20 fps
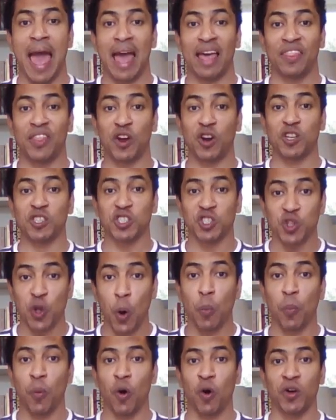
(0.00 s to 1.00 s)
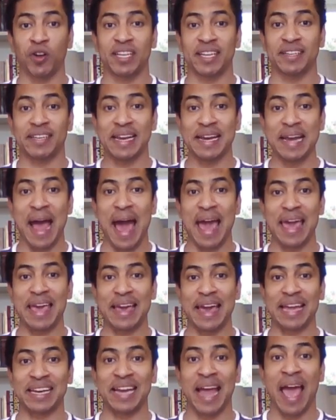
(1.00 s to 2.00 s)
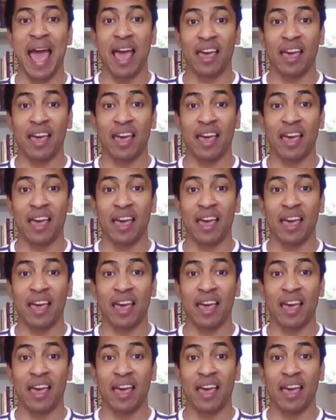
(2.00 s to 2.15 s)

There's no point denying it.